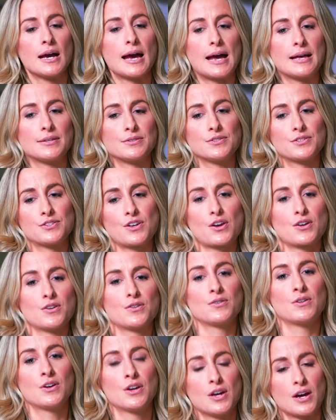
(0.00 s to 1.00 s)
And
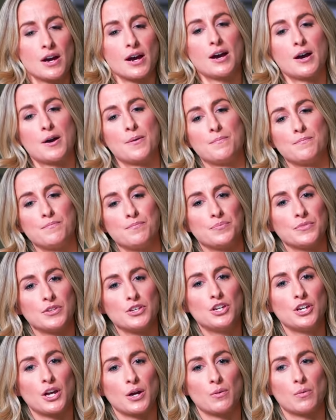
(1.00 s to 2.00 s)
so, um,
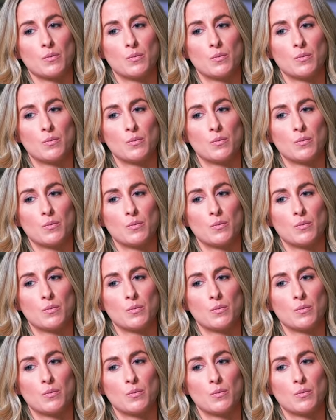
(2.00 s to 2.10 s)
you know,